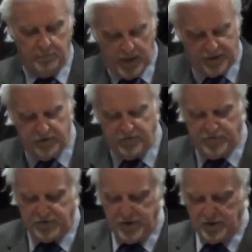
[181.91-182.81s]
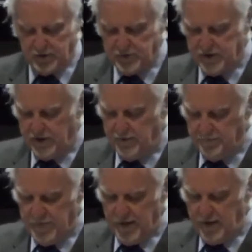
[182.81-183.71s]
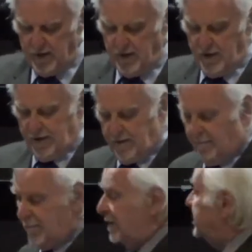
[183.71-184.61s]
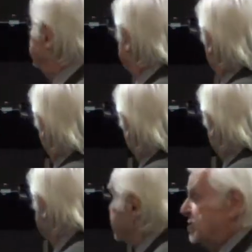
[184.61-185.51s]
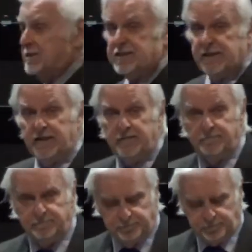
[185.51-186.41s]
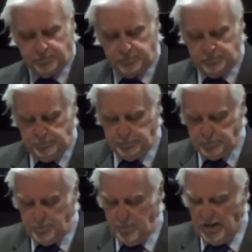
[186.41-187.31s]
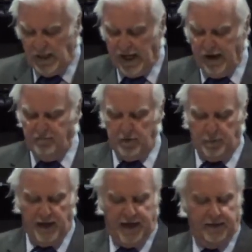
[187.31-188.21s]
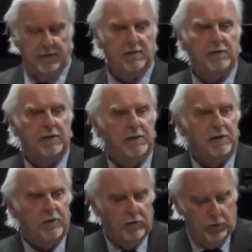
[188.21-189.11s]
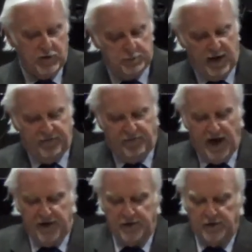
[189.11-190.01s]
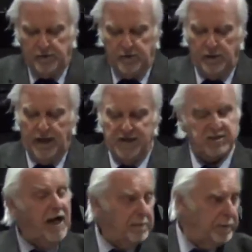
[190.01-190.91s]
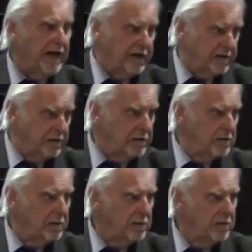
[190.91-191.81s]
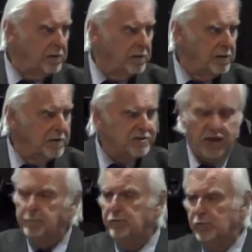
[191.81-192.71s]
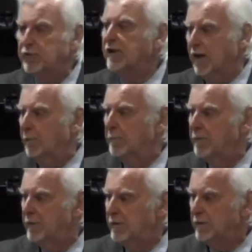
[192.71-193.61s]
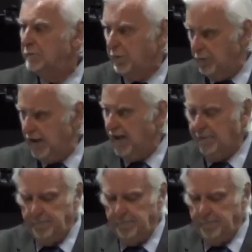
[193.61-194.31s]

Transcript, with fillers: Matthew 15 and 13. Jesus answered and said, Every plant which my Father has not planted shall be rooted up. Remember that?